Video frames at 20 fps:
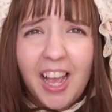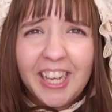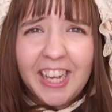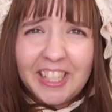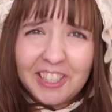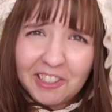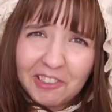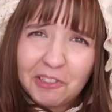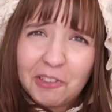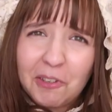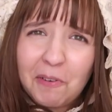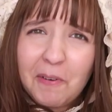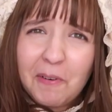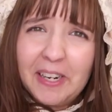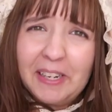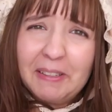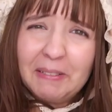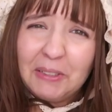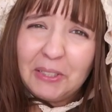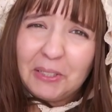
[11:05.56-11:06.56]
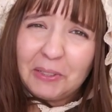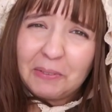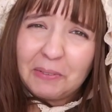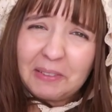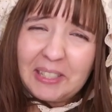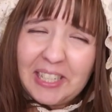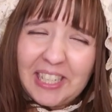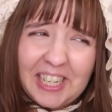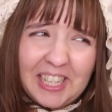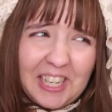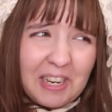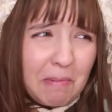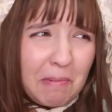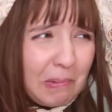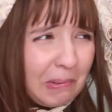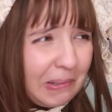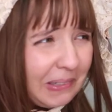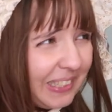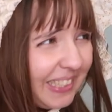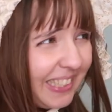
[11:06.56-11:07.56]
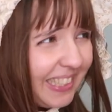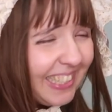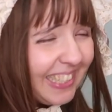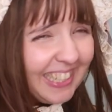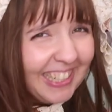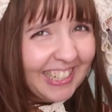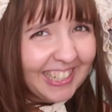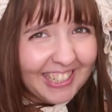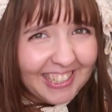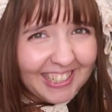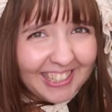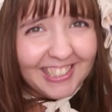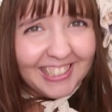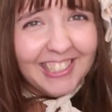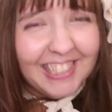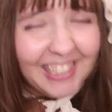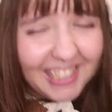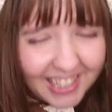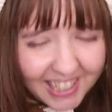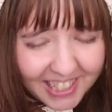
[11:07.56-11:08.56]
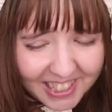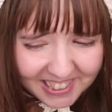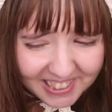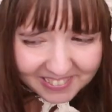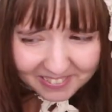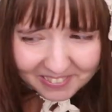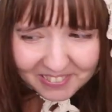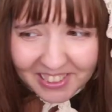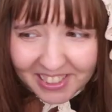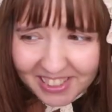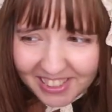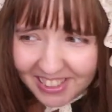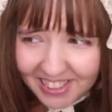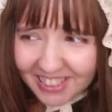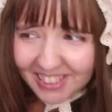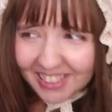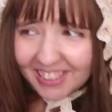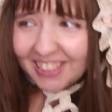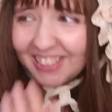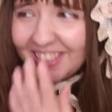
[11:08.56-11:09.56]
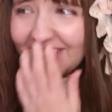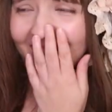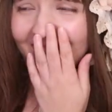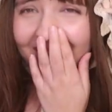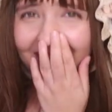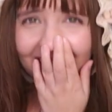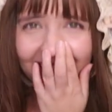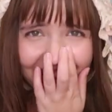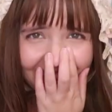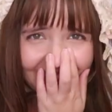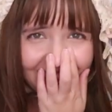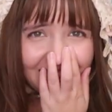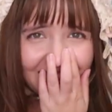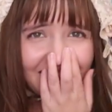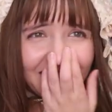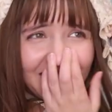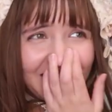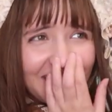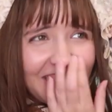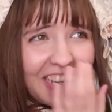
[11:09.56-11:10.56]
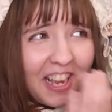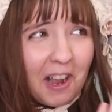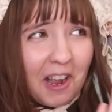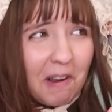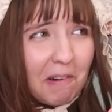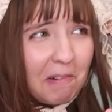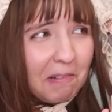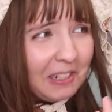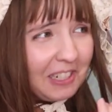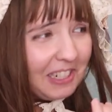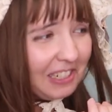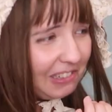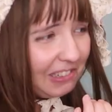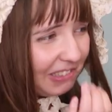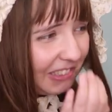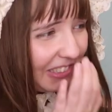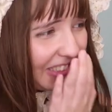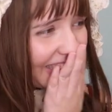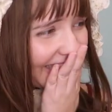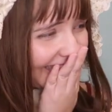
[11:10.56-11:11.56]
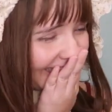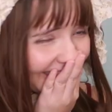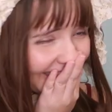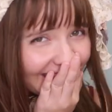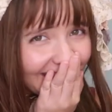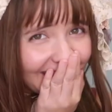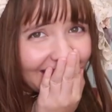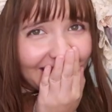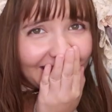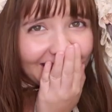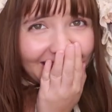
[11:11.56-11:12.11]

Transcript: I don't know what I'm doing anymore. This is how it looks.